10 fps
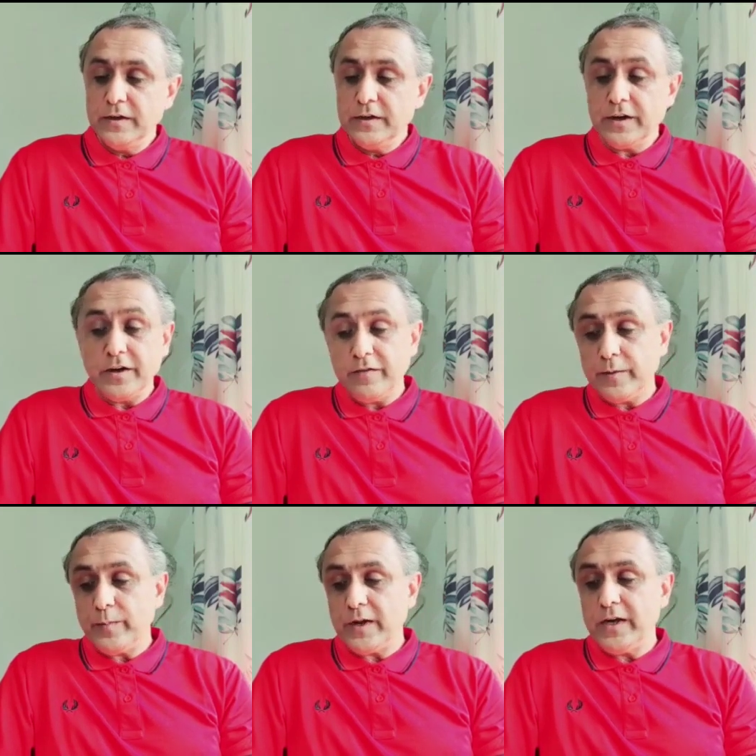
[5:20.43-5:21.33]
River
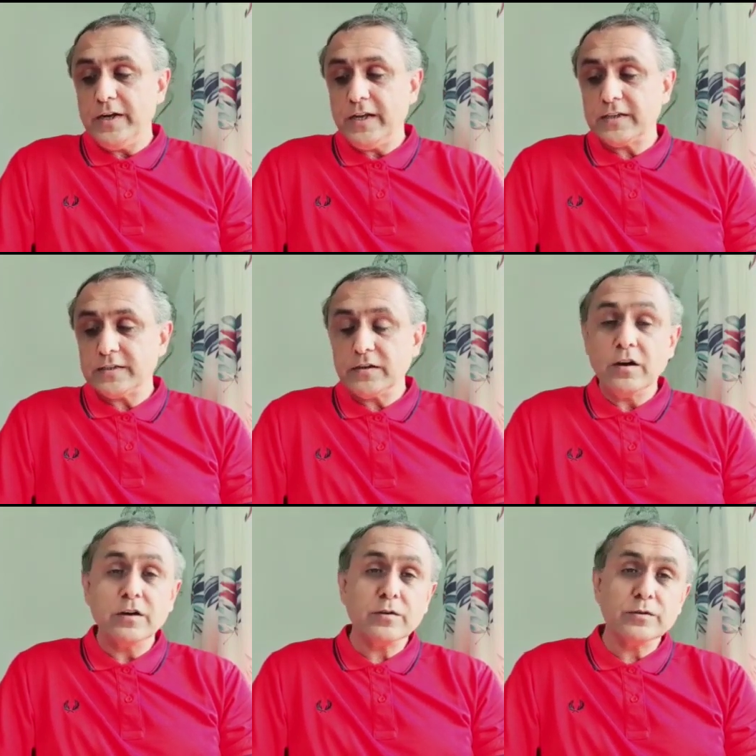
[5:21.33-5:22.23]
blindness,
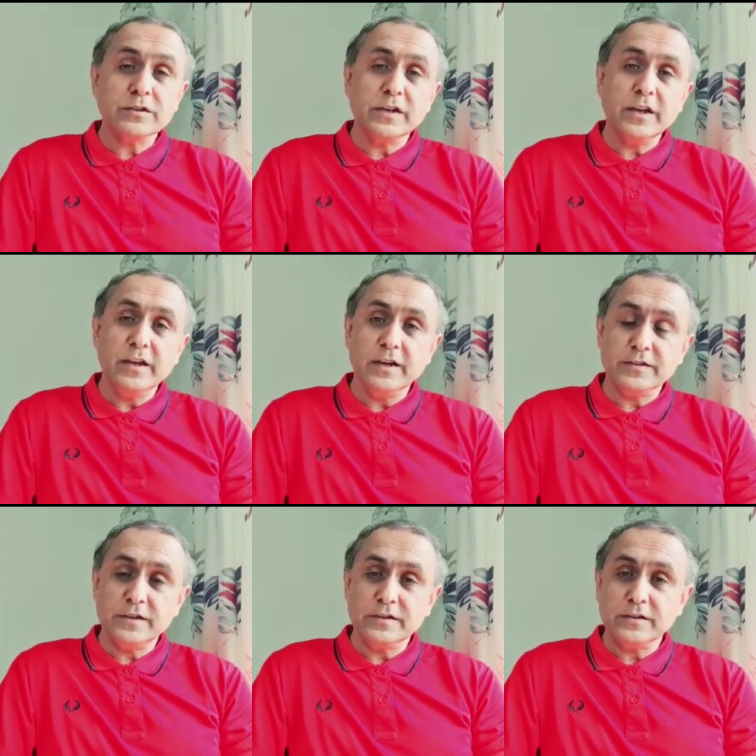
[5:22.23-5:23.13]

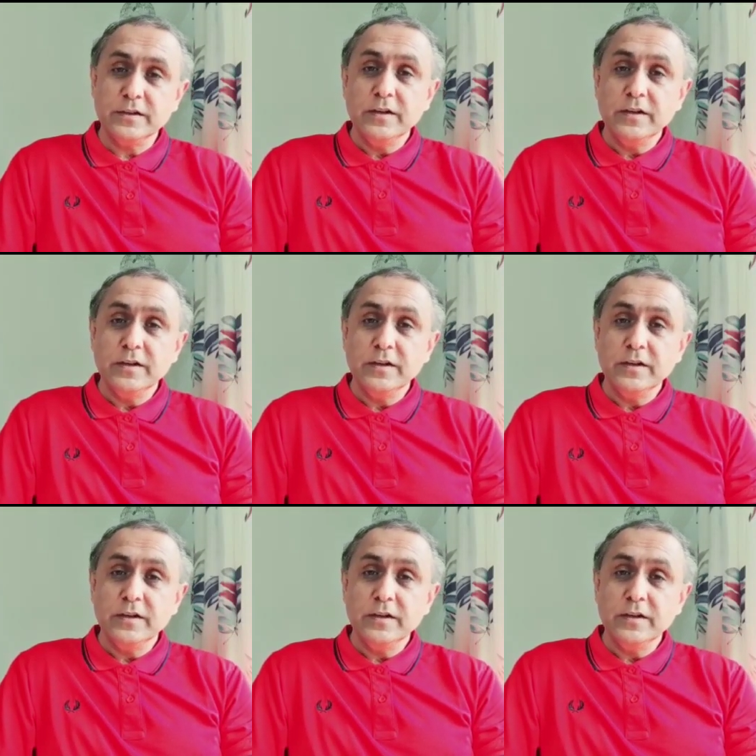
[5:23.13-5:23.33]
onchocerciasis,